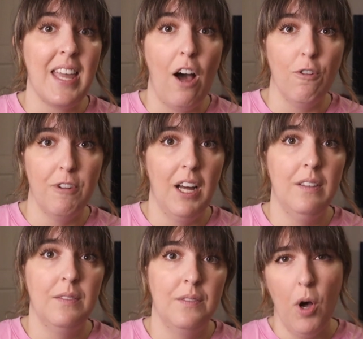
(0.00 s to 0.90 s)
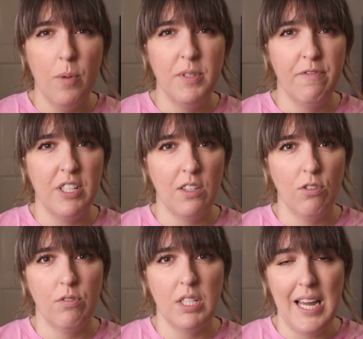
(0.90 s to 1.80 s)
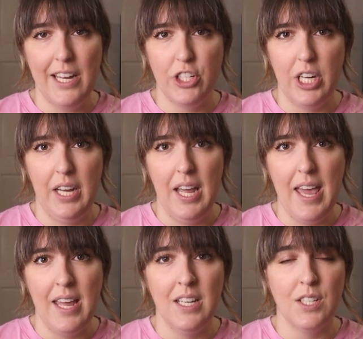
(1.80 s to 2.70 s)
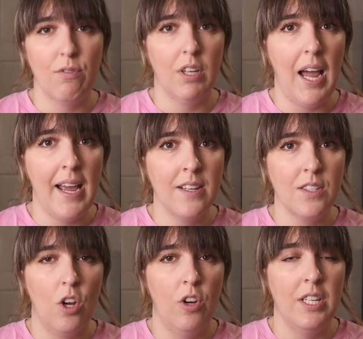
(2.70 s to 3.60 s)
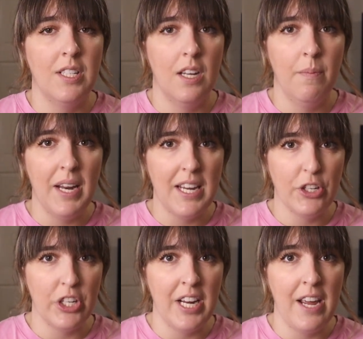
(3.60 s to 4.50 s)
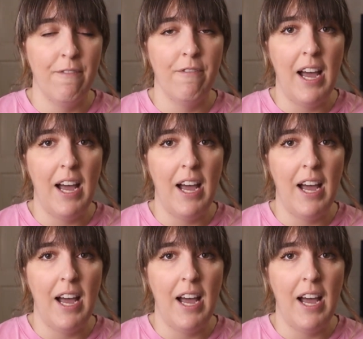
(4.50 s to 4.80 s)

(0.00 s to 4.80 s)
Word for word: the alpha. Bob's physical stature and his reliance on intimidation and